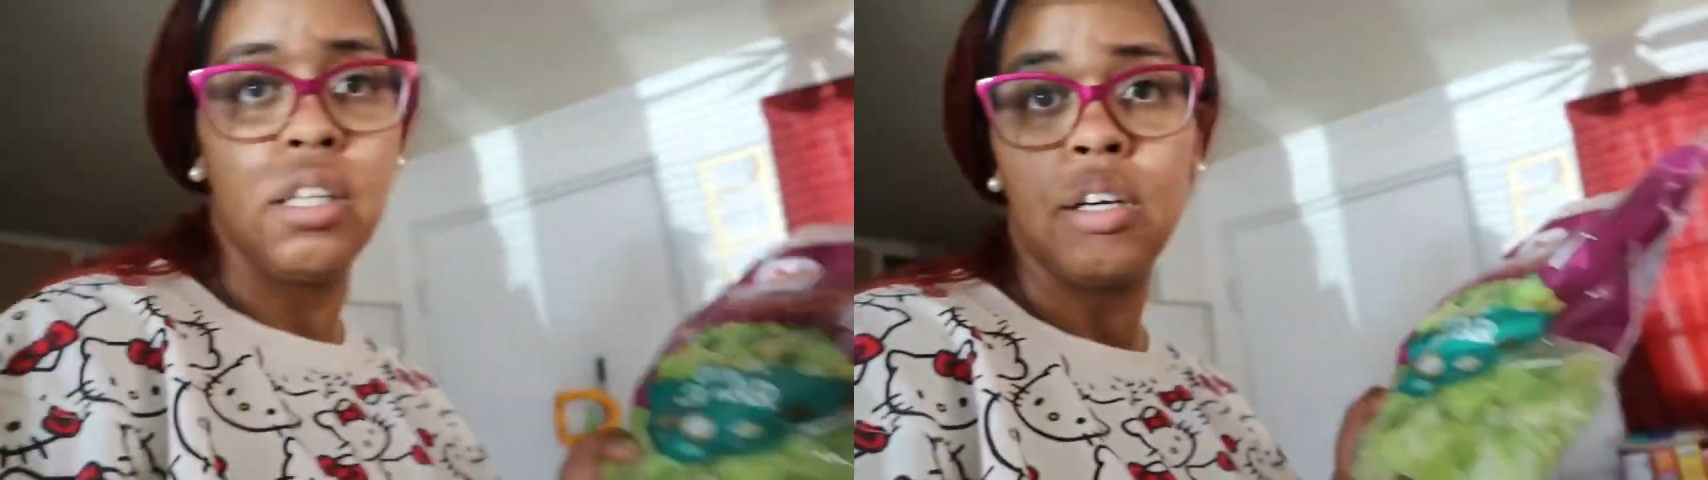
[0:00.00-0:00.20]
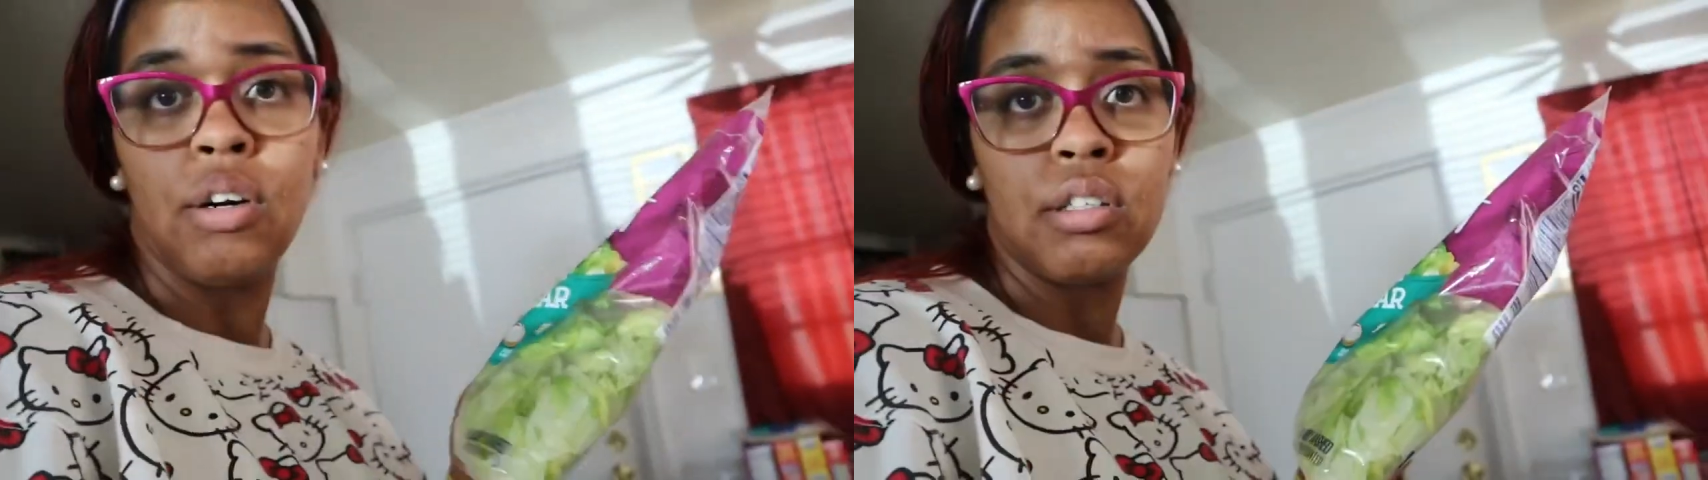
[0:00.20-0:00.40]

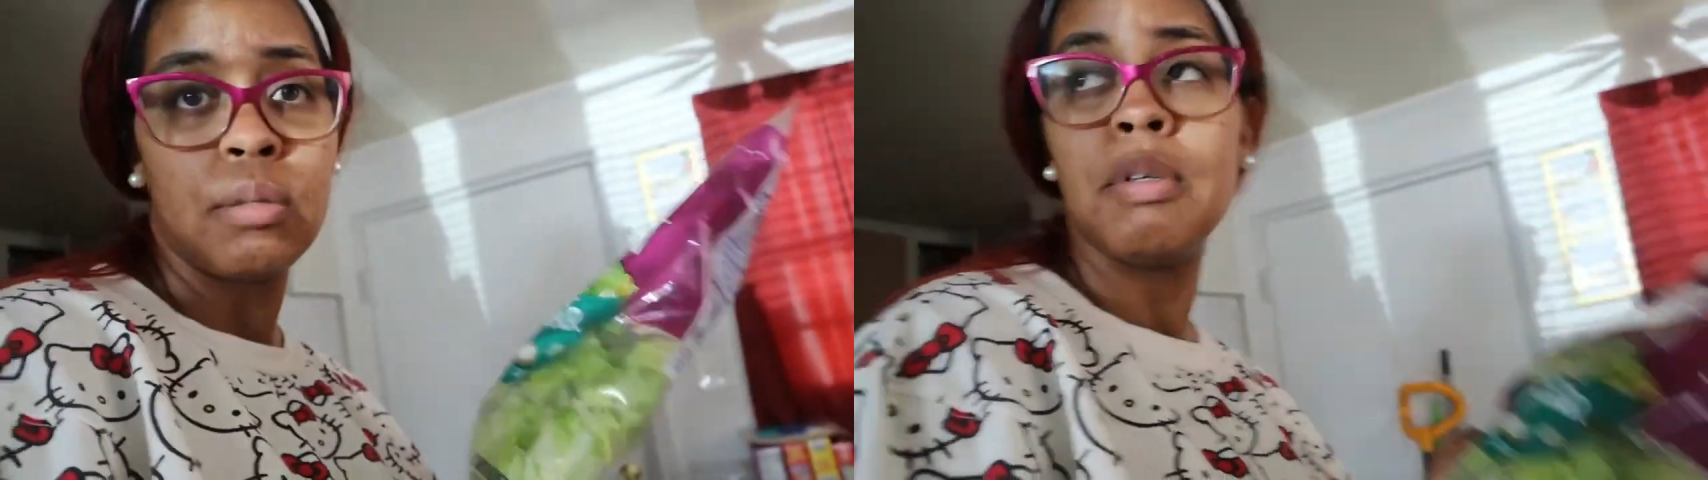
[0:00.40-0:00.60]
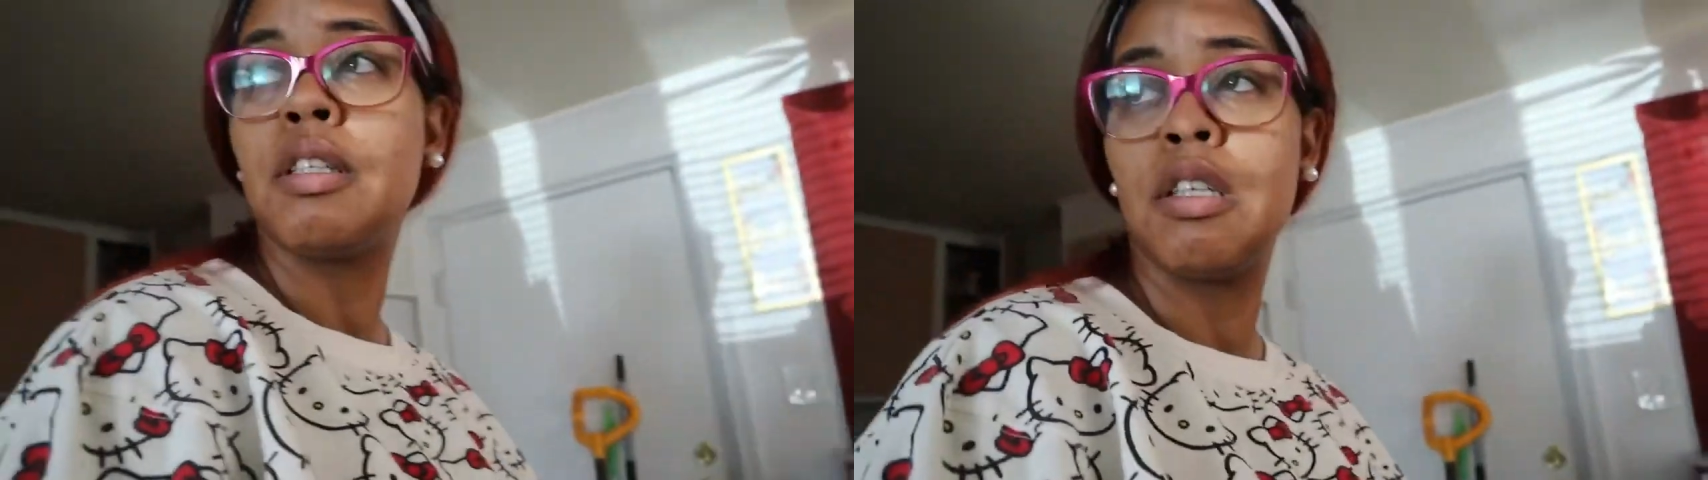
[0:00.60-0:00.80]
the
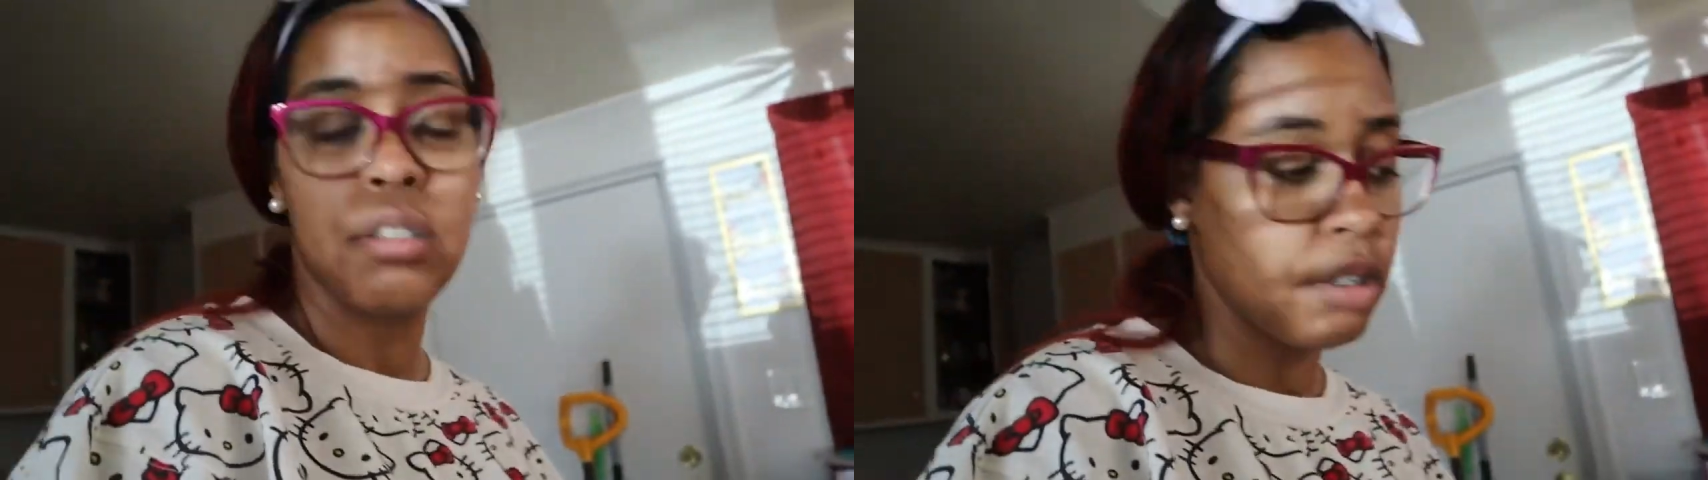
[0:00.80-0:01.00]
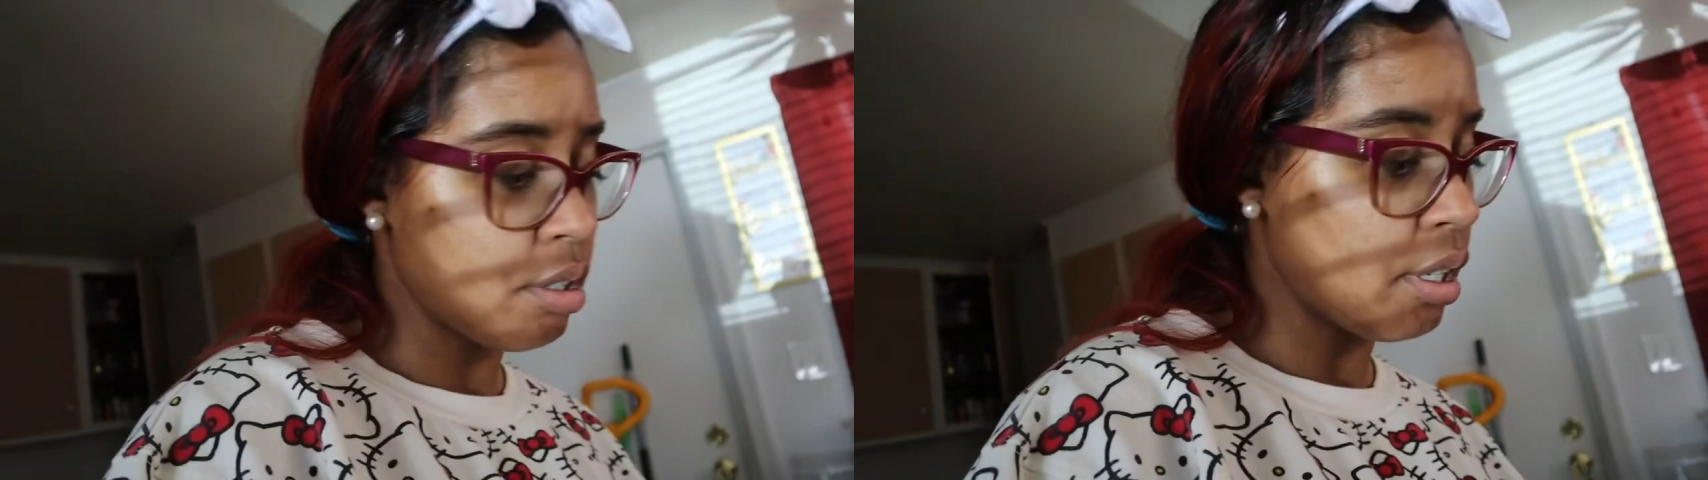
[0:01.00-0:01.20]
ultimate Caesar